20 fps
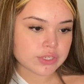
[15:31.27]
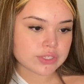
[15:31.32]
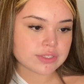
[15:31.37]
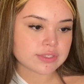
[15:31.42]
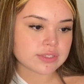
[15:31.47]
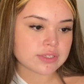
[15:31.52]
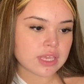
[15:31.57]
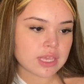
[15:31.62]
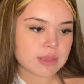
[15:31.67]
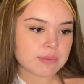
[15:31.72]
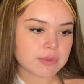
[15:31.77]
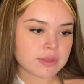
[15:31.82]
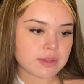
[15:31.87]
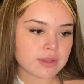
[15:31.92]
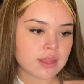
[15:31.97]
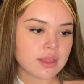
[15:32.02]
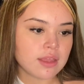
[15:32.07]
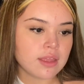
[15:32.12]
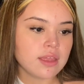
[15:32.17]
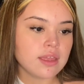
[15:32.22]
just keep it
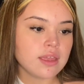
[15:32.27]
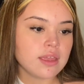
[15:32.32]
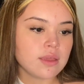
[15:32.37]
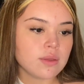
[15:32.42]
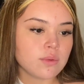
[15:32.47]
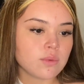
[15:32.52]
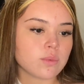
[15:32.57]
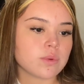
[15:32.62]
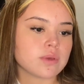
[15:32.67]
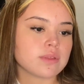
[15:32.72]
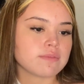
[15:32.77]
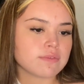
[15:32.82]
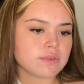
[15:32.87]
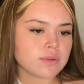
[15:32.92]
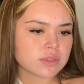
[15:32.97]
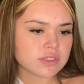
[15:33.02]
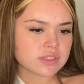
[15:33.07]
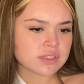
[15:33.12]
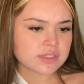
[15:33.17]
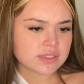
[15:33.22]
with
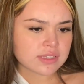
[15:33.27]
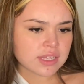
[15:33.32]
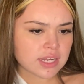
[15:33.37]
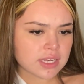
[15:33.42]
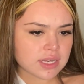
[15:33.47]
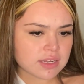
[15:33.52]
food instead.